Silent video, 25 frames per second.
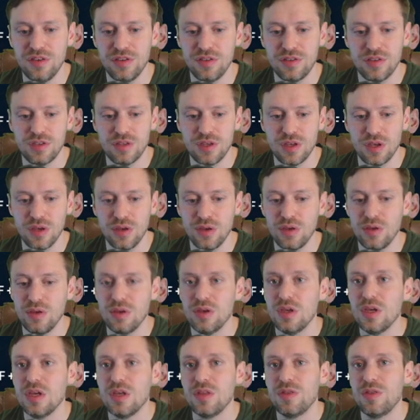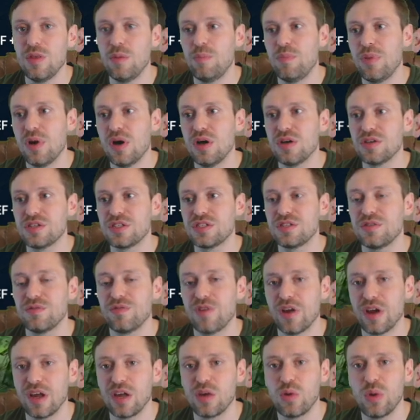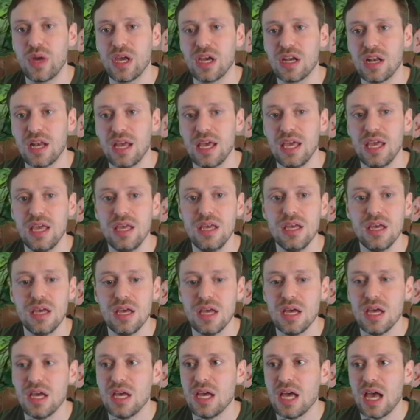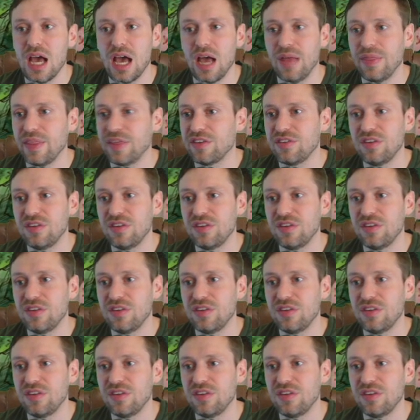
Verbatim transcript: to do the boss very quickly. And that's